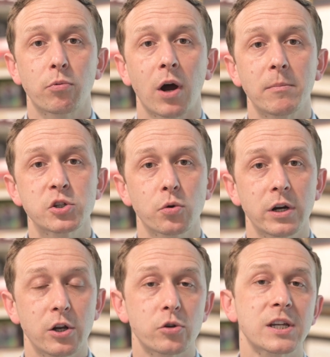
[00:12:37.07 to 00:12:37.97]

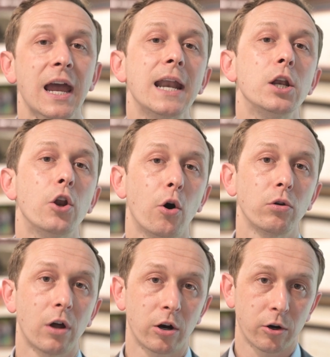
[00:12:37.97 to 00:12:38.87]
promissory notes can no
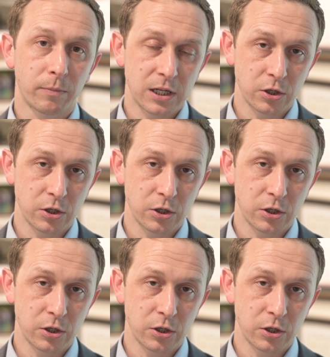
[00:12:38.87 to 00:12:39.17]
longer be